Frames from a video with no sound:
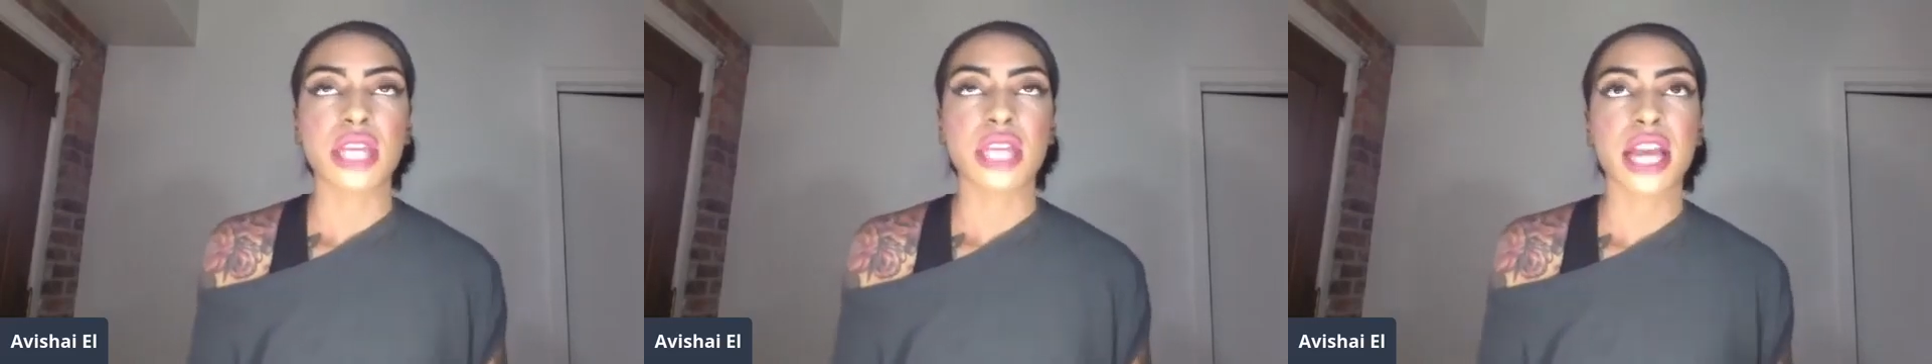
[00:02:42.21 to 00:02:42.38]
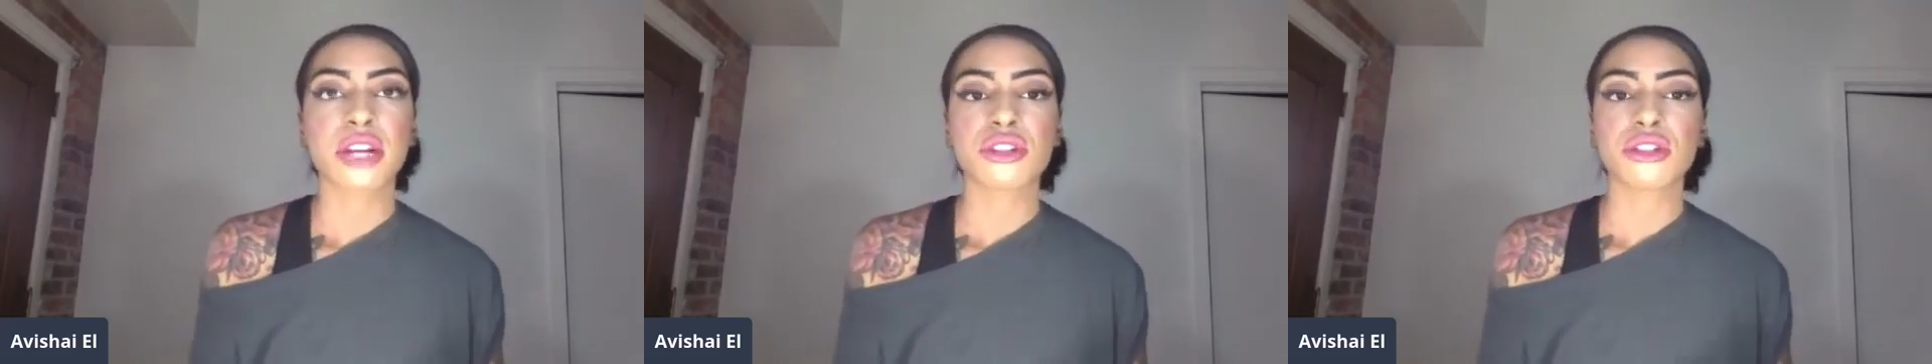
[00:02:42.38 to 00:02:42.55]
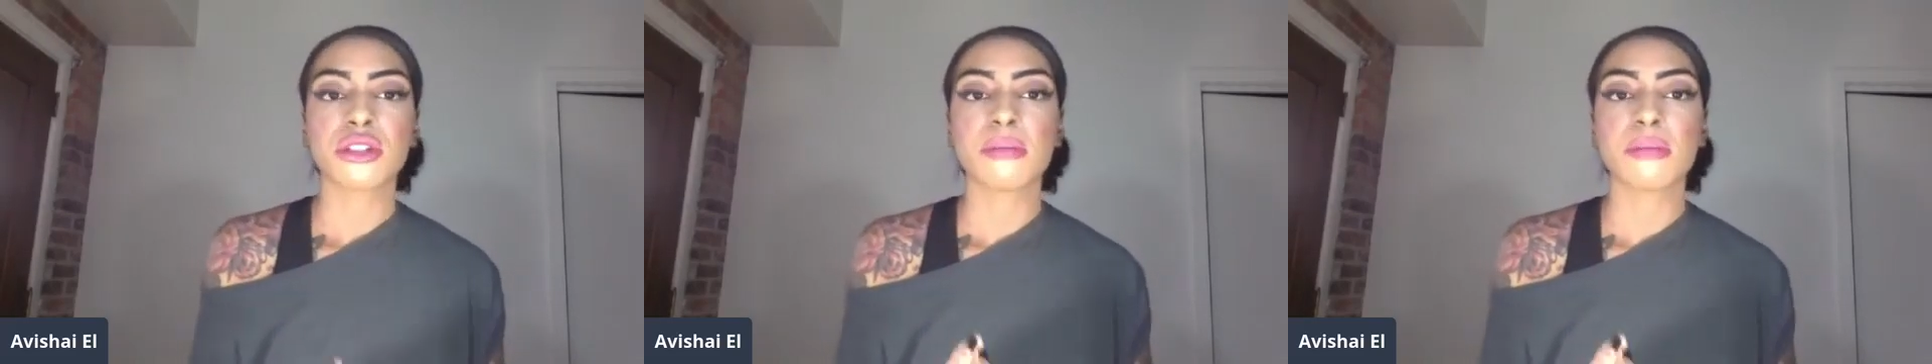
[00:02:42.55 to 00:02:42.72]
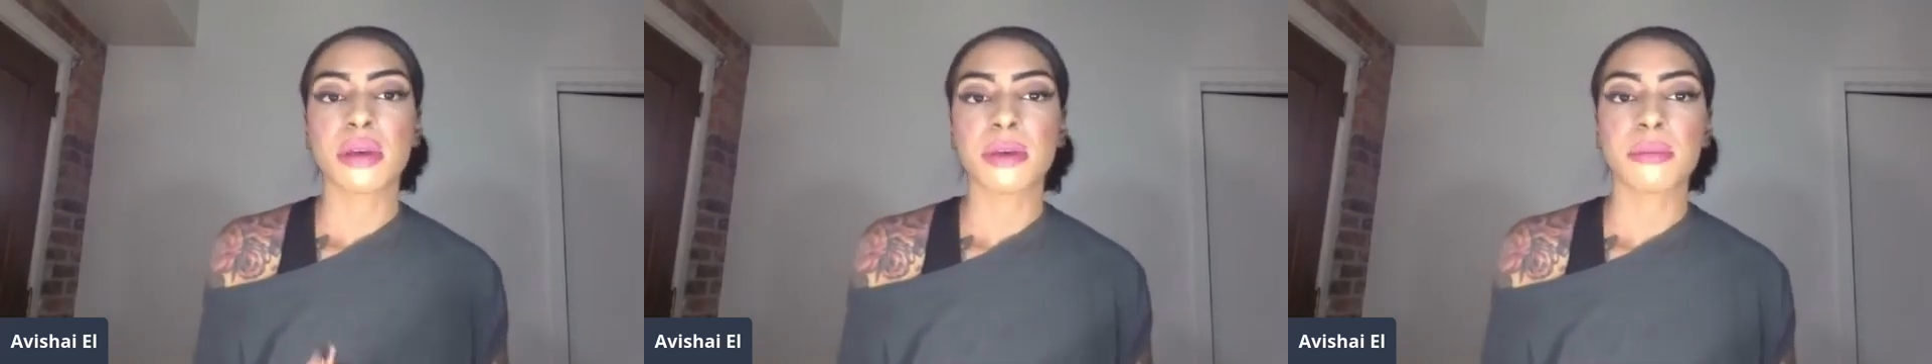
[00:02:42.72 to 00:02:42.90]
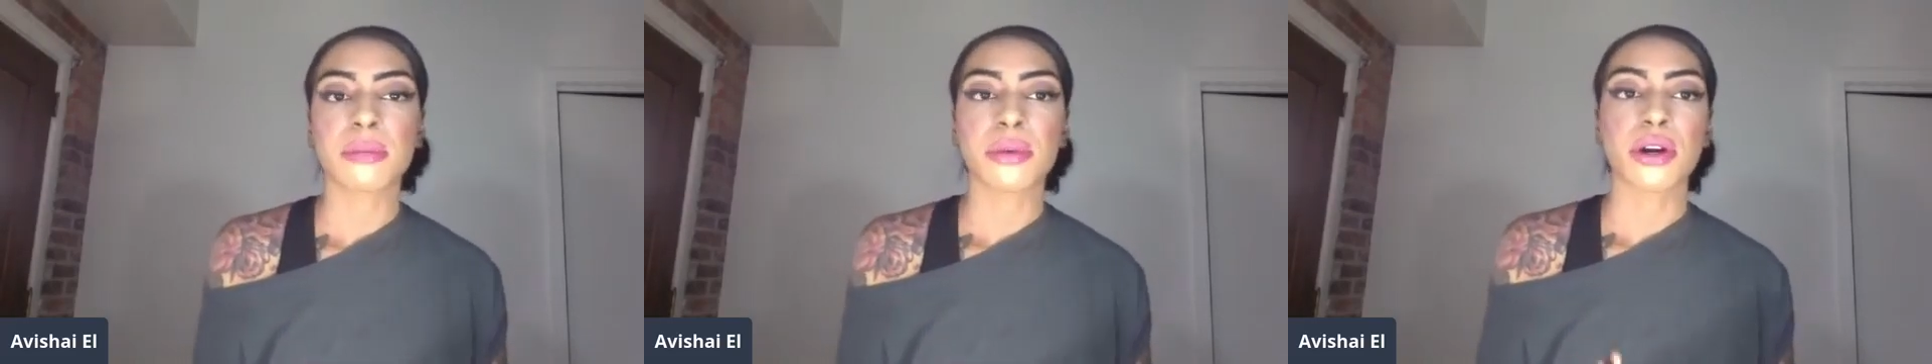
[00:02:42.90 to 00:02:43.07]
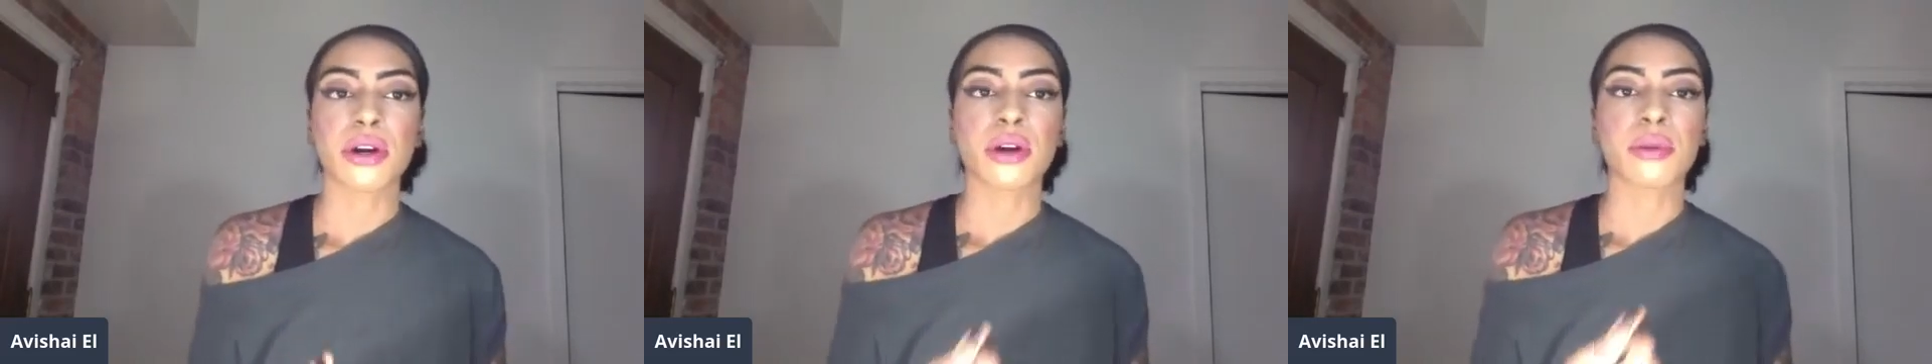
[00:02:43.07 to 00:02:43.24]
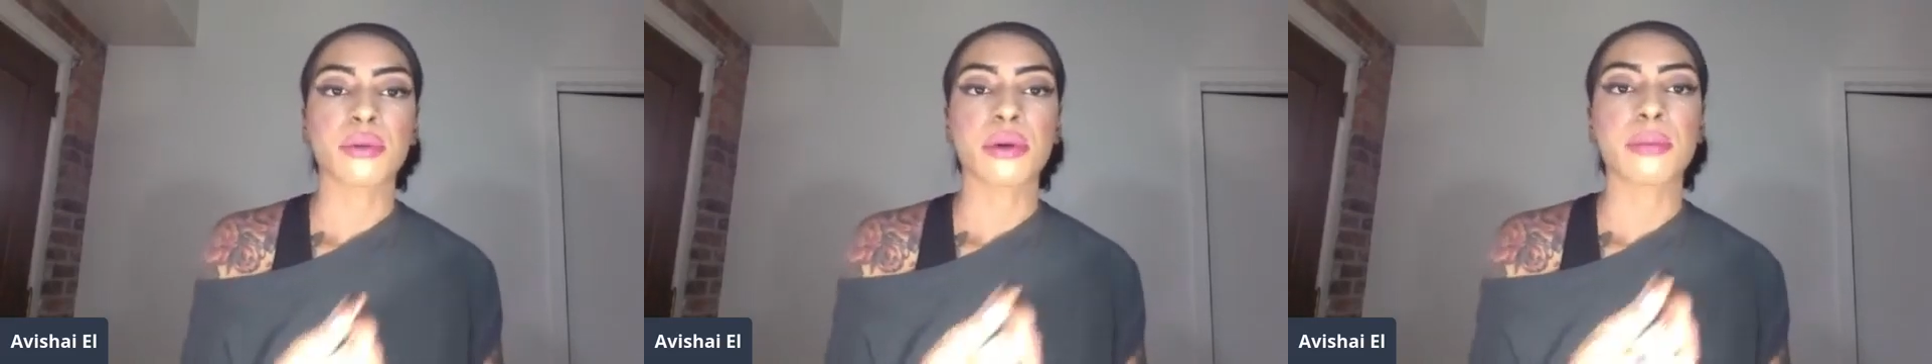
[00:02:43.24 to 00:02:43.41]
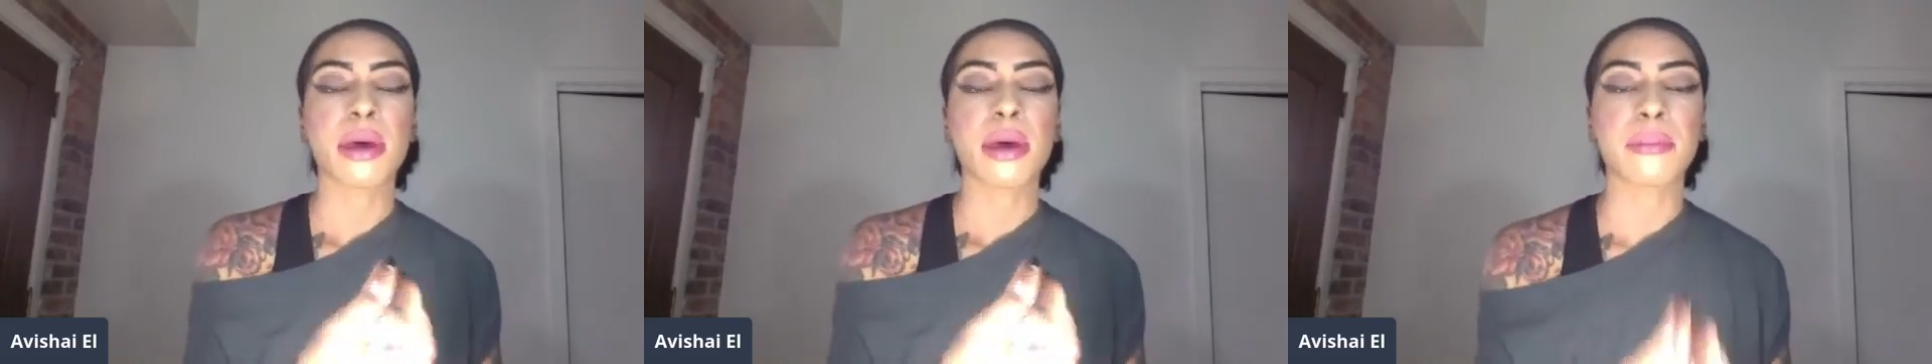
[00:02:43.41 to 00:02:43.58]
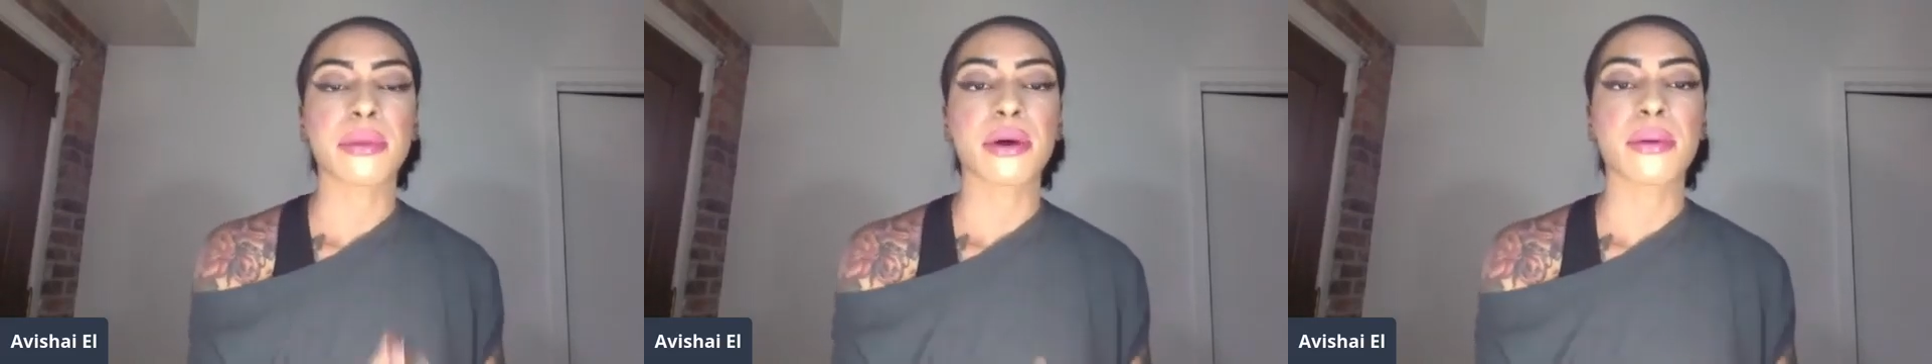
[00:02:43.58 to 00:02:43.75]
I actually remember
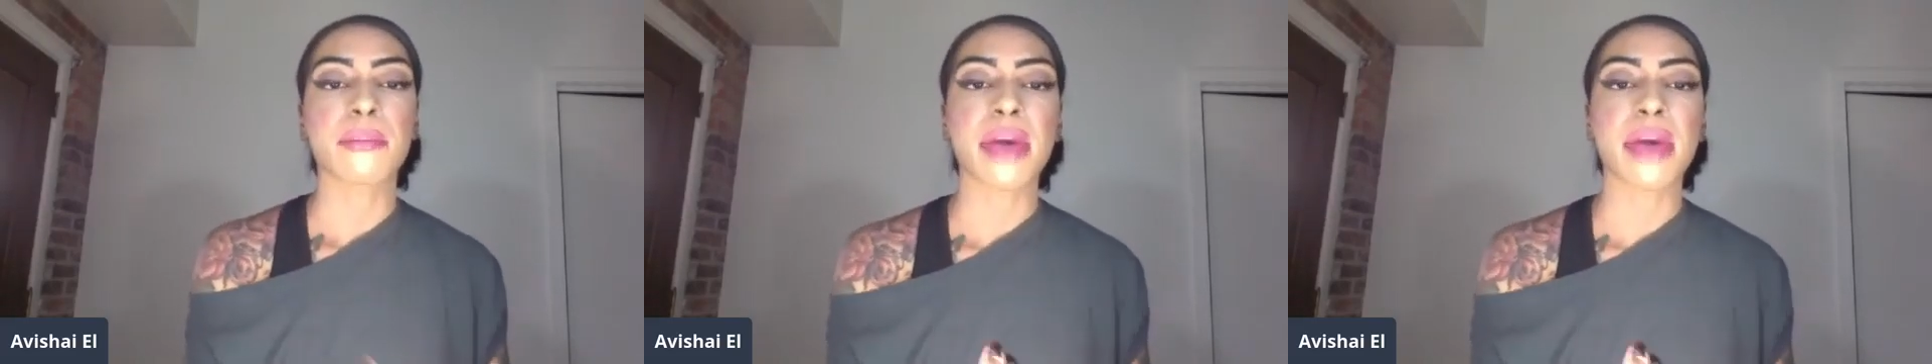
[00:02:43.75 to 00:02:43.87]
remember